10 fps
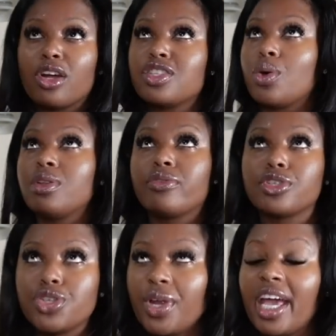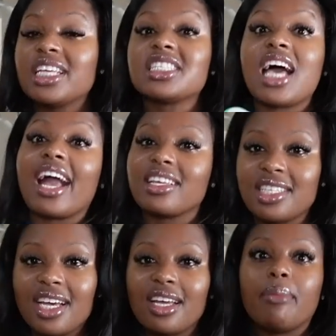It's only for 2 days. I can
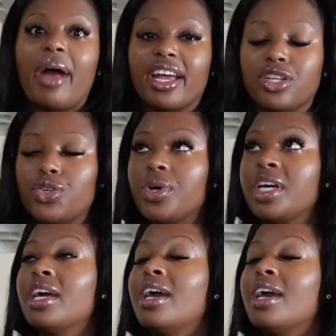suck it up. I can do it.